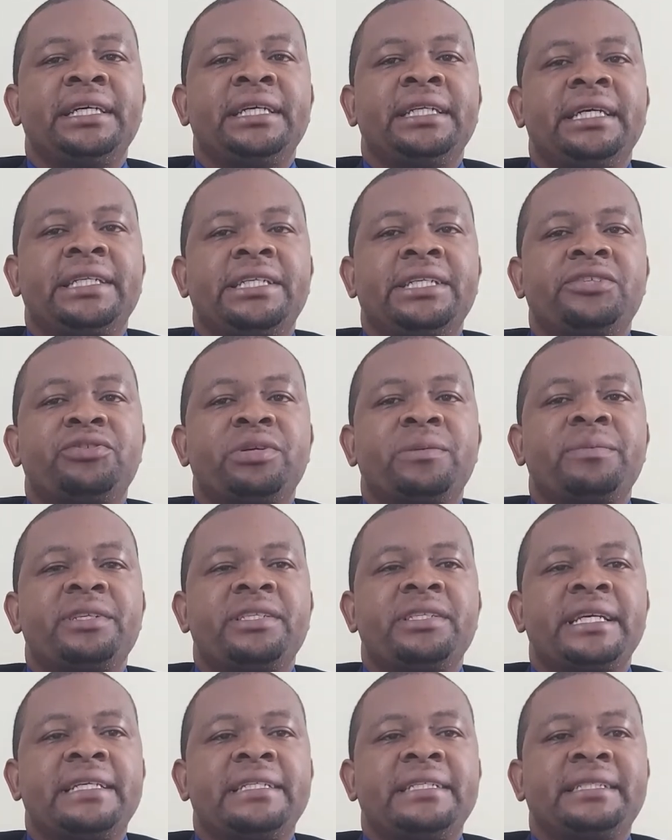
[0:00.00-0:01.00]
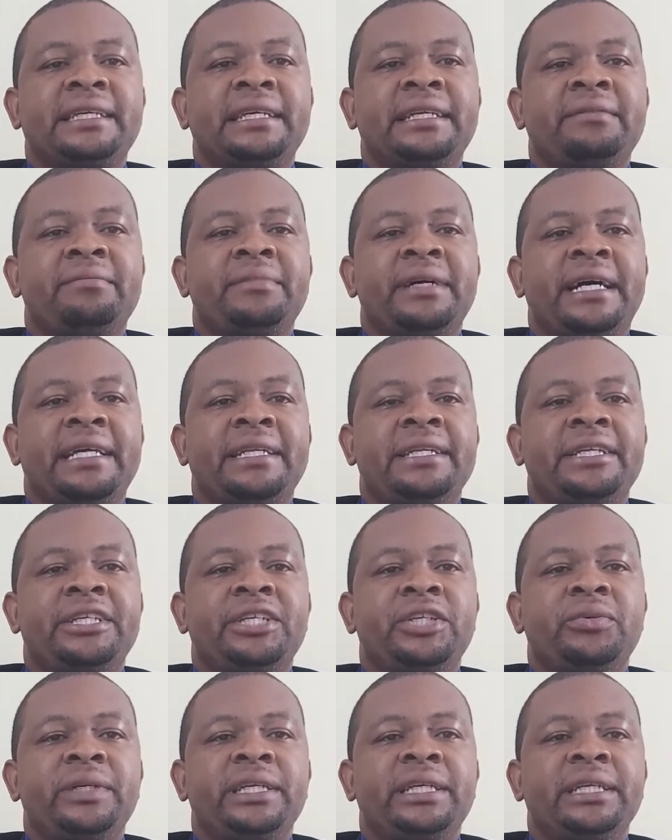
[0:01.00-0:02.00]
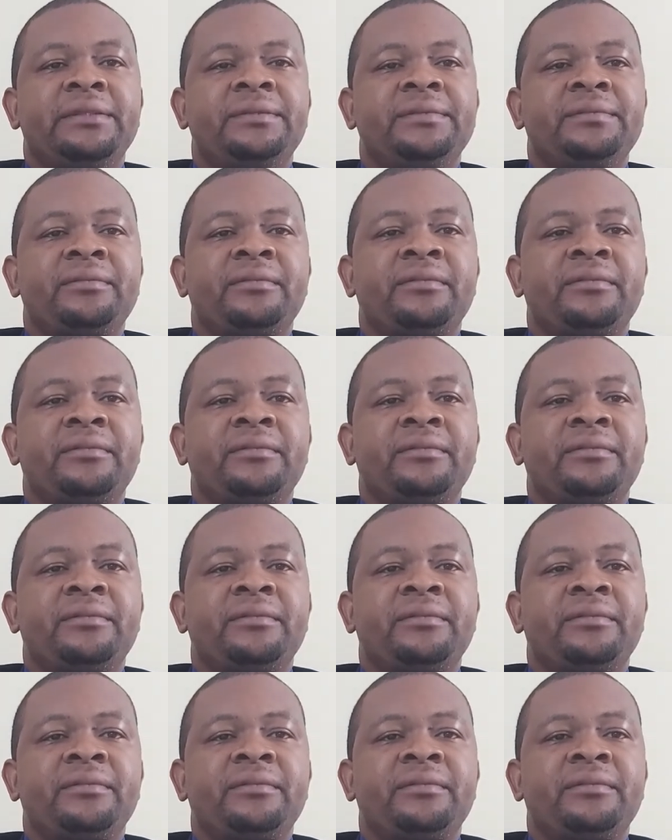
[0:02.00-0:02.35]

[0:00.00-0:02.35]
that is represented by the UWE.